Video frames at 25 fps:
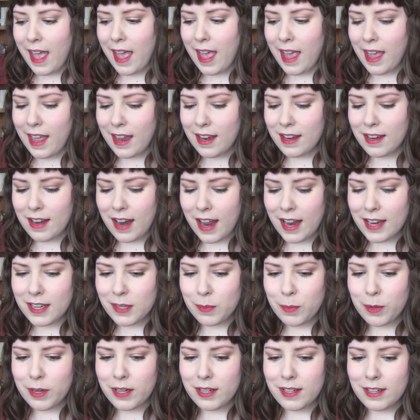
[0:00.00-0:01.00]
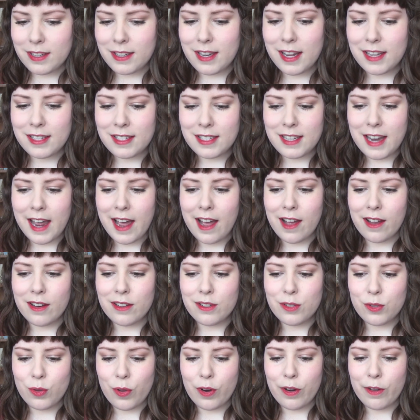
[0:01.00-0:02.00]
and I just wanted to test
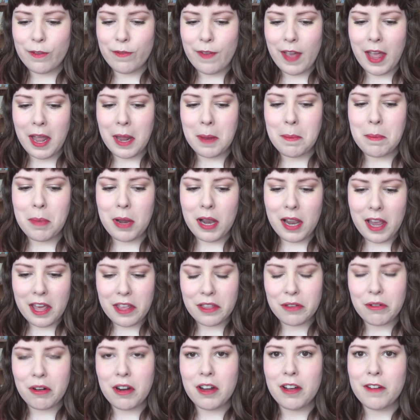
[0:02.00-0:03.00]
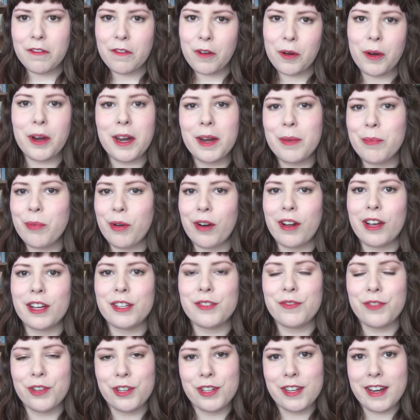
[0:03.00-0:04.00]
out sort of a plethora of Korean
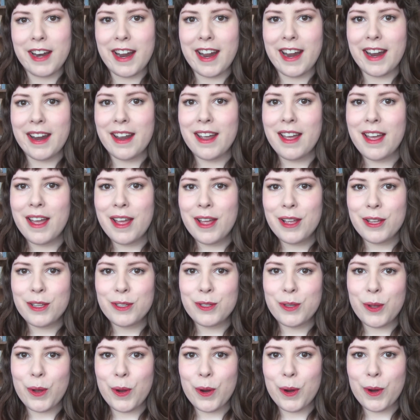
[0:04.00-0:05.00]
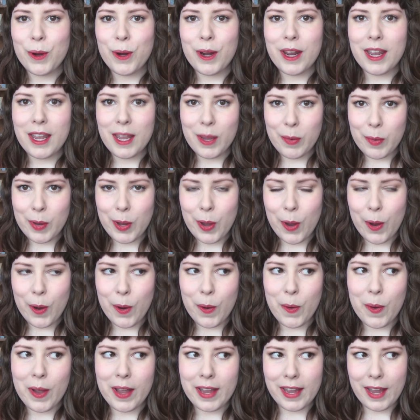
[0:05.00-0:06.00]
products for you today. So here we
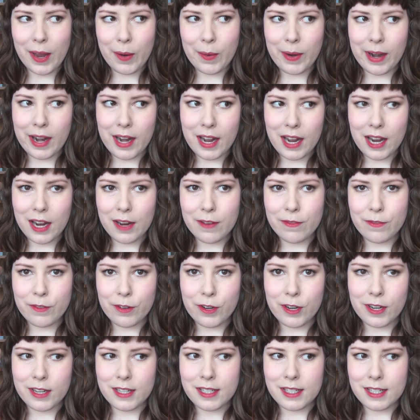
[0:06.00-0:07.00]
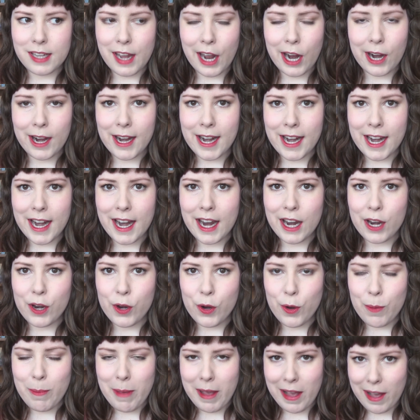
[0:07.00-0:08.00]
go, get ready for scary
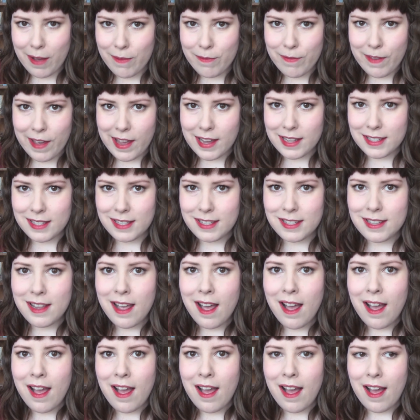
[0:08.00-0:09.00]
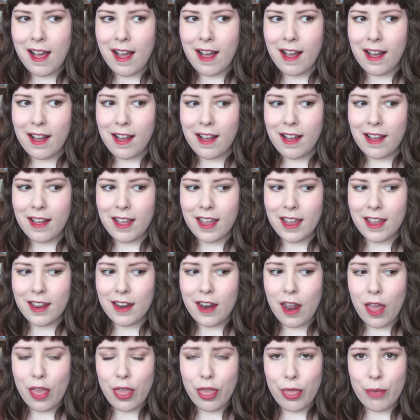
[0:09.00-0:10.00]
no makeup face
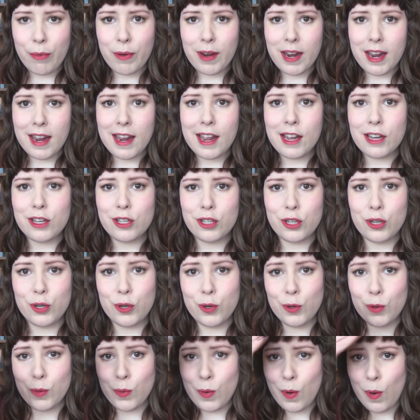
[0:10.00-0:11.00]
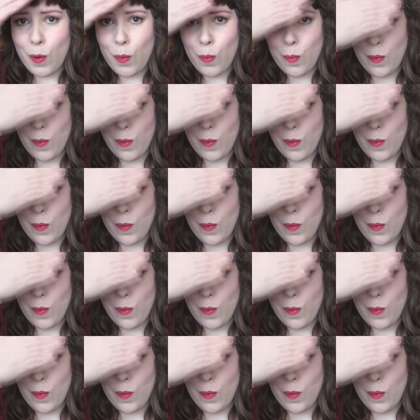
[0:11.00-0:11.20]
in 3, 2,